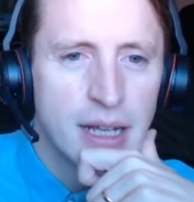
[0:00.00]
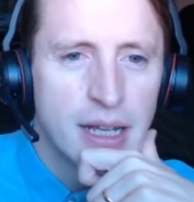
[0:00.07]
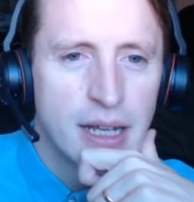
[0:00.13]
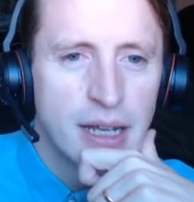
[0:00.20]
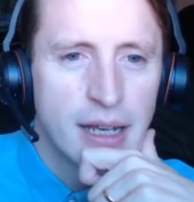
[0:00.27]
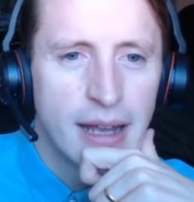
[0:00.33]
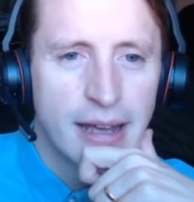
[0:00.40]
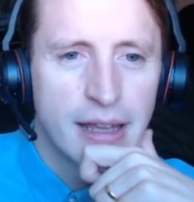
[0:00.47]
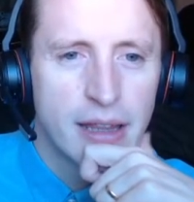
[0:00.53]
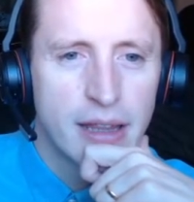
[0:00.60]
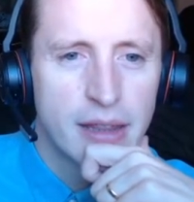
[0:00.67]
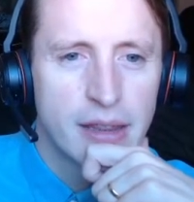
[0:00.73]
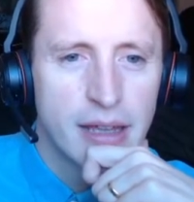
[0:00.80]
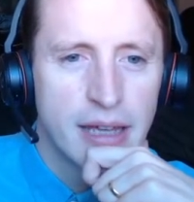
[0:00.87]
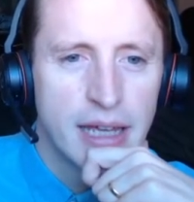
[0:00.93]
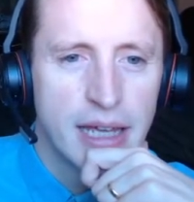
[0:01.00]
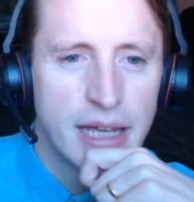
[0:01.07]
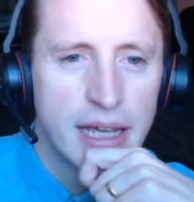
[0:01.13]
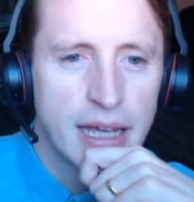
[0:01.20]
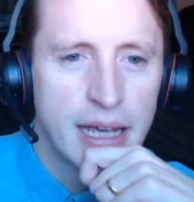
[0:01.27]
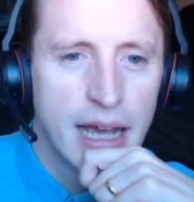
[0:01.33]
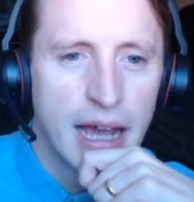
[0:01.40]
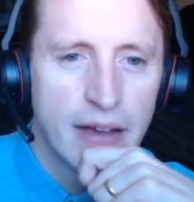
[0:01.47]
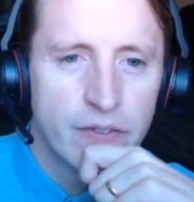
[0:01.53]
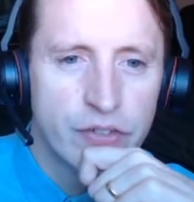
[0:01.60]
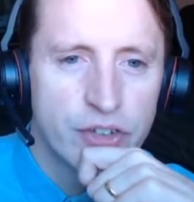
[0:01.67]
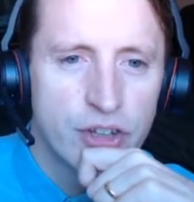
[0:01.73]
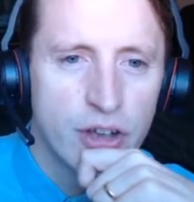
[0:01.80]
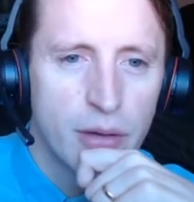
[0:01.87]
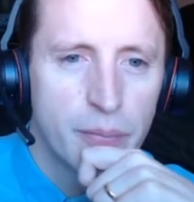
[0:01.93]
Like they have
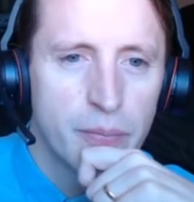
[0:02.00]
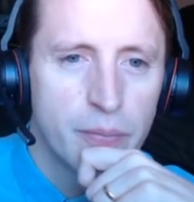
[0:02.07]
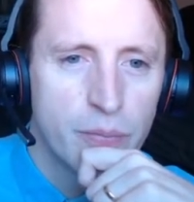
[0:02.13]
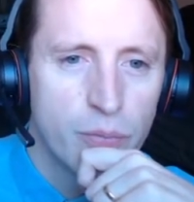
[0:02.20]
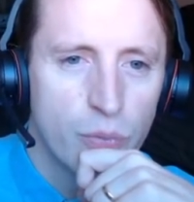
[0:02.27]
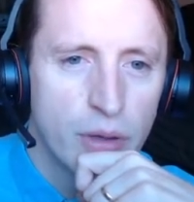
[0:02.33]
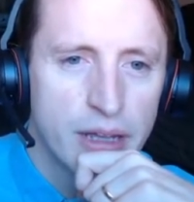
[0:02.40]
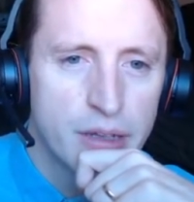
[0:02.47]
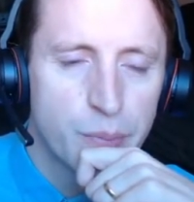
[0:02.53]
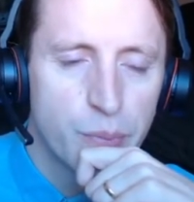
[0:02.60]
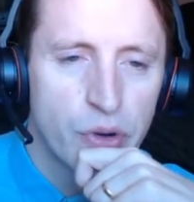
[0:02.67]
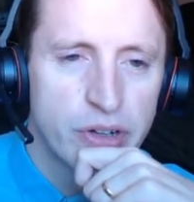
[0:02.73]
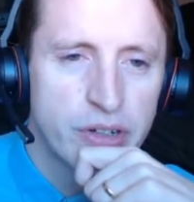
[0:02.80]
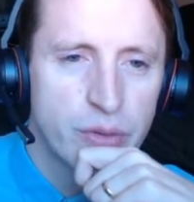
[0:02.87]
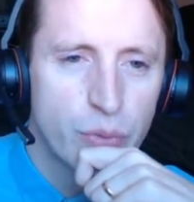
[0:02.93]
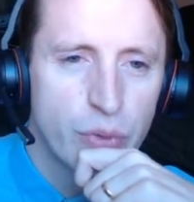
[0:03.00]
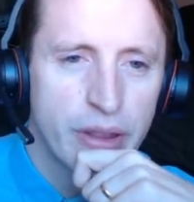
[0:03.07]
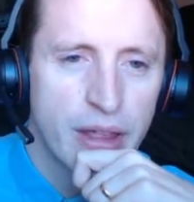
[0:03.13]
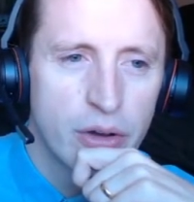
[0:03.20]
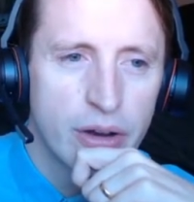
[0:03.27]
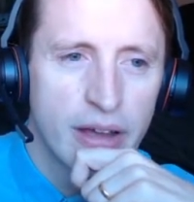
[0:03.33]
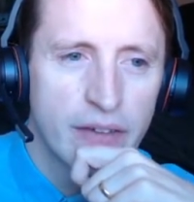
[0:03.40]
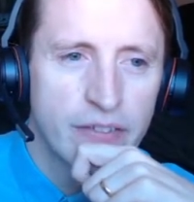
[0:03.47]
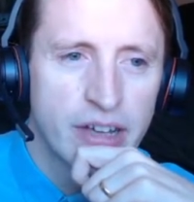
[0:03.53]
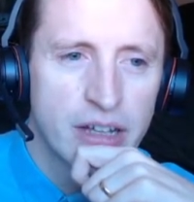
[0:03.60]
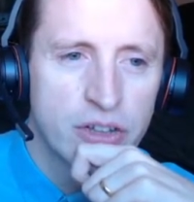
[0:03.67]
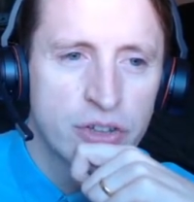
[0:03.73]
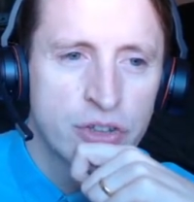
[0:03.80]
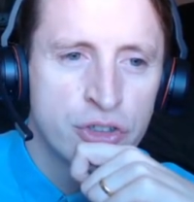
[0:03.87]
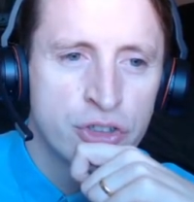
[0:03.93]
some expression without having a
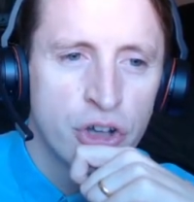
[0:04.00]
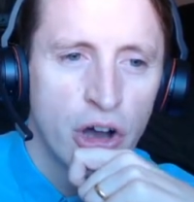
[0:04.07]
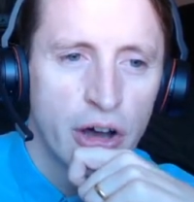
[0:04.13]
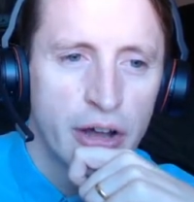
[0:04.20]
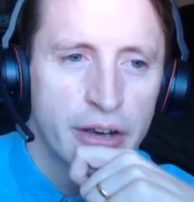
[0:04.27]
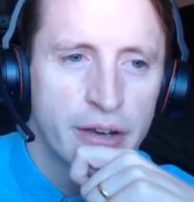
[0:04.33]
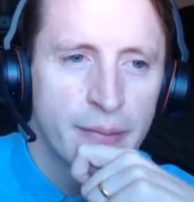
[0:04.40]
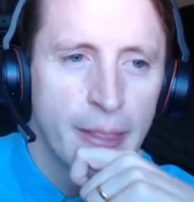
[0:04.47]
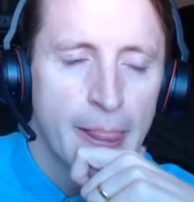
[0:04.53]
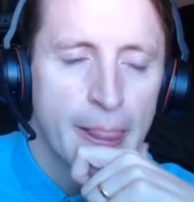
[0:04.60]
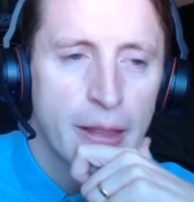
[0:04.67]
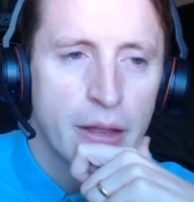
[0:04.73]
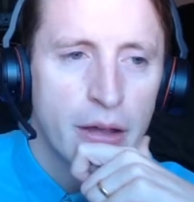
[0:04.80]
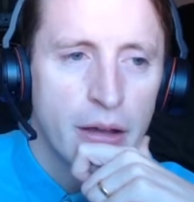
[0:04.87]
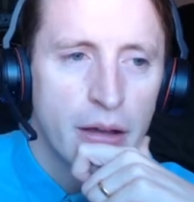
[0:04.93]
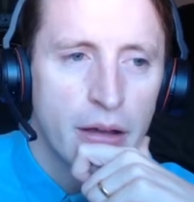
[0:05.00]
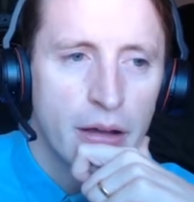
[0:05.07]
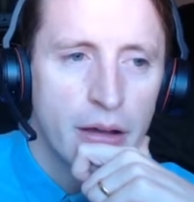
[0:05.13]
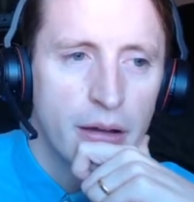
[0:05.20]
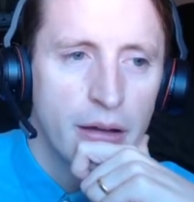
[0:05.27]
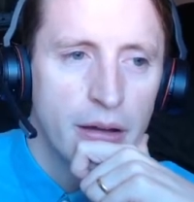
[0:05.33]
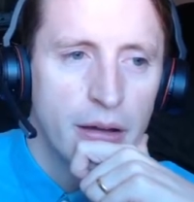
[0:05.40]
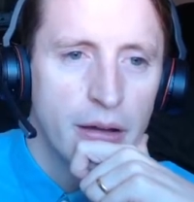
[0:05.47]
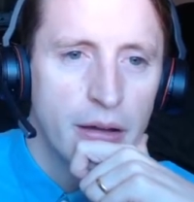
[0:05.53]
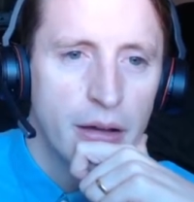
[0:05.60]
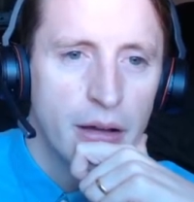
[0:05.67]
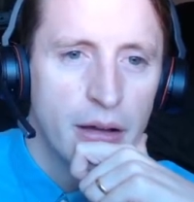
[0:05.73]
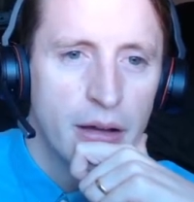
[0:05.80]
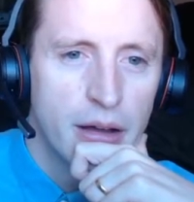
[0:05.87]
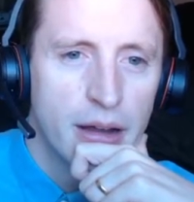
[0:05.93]
ton.
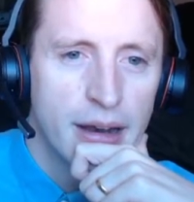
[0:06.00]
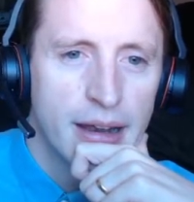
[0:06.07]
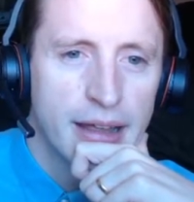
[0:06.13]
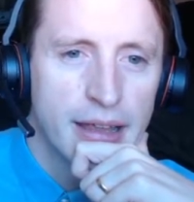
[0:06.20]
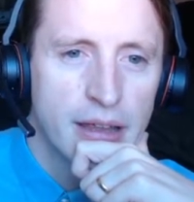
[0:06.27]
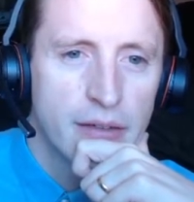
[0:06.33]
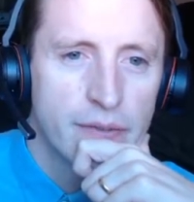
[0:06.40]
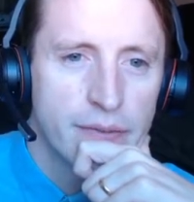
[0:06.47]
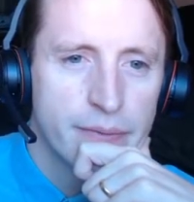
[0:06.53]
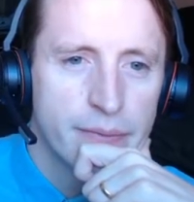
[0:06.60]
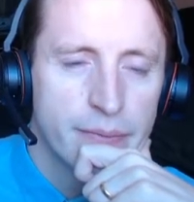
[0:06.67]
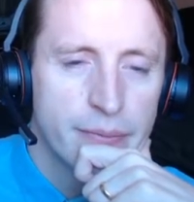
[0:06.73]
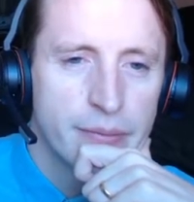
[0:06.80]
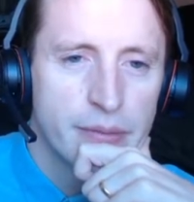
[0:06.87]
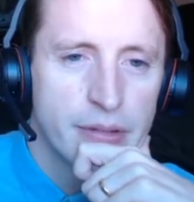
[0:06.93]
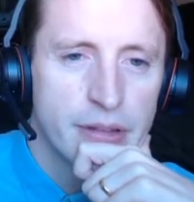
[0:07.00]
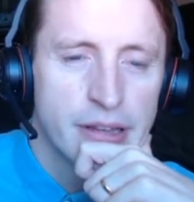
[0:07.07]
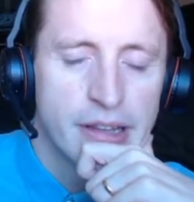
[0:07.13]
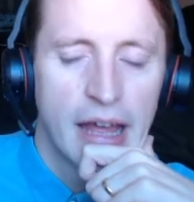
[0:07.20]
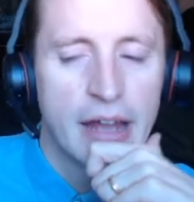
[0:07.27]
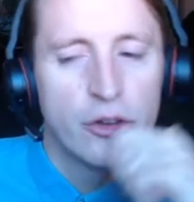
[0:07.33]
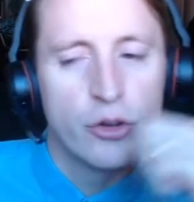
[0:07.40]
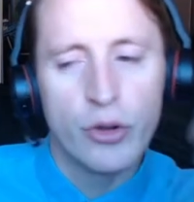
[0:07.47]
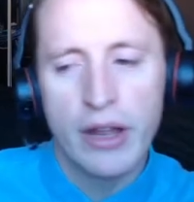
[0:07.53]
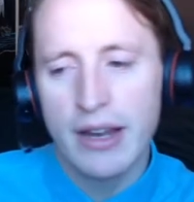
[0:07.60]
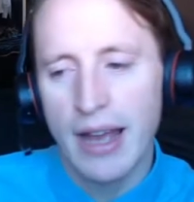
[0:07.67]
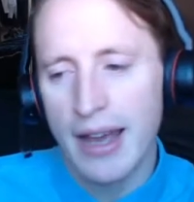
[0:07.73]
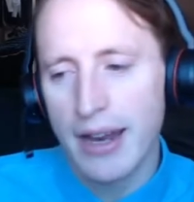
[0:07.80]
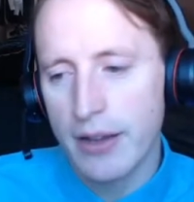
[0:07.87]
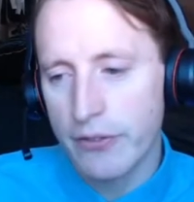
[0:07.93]
Like, and you can
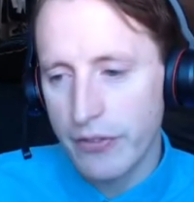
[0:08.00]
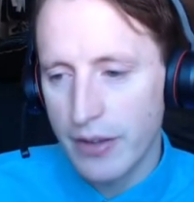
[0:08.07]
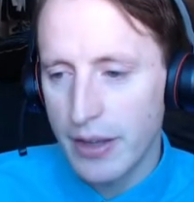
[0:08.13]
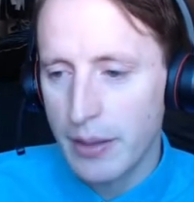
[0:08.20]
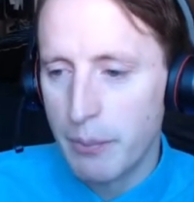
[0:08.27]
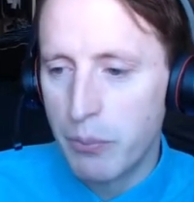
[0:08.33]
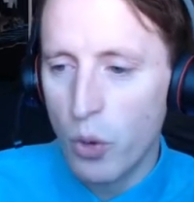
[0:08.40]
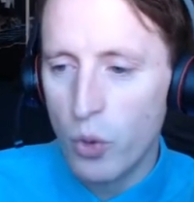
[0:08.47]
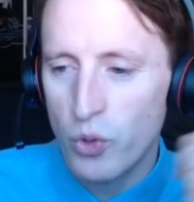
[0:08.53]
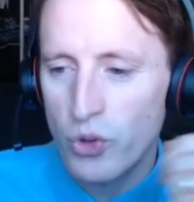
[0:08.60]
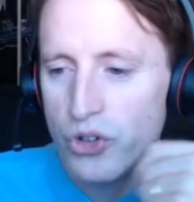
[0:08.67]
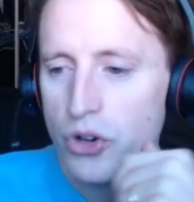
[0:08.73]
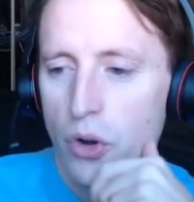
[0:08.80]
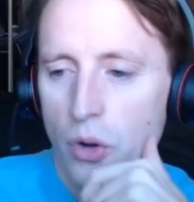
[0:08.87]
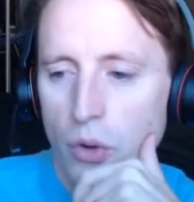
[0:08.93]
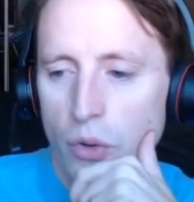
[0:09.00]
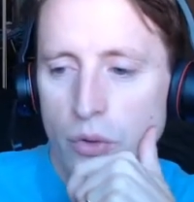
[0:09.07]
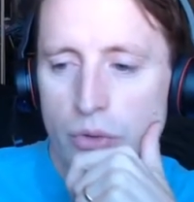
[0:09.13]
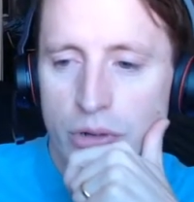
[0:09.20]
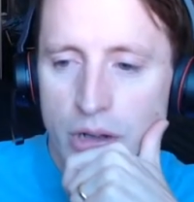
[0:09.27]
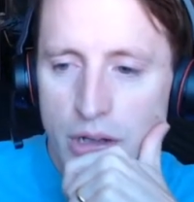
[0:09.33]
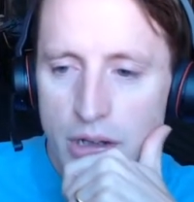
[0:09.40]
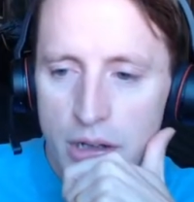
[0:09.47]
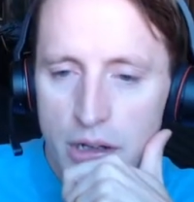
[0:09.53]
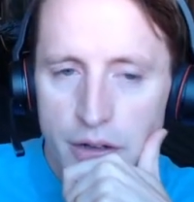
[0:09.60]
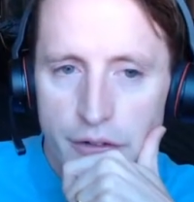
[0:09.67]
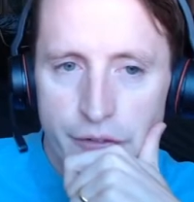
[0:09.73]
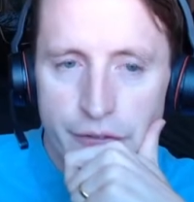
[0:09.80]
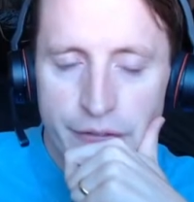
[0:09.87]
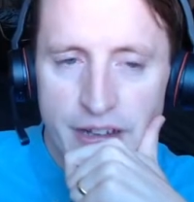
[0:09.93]
kind of impose your own
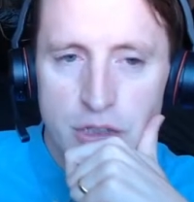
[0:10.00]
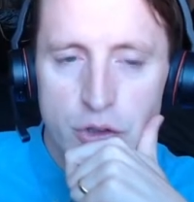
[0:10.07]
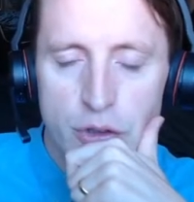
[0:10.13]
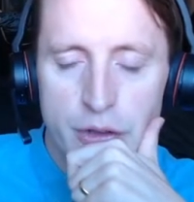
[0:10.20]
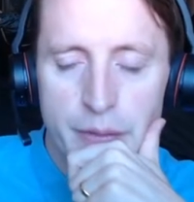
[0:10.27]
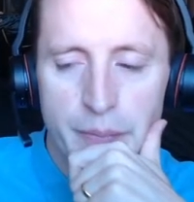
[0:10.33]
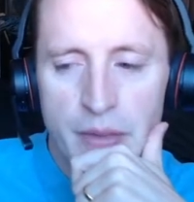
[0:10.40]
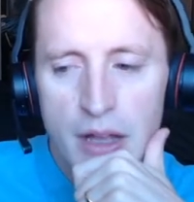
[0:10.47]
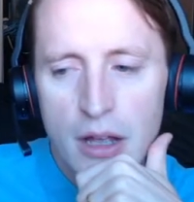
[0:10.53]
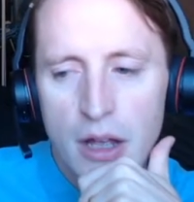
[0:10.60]
face to them.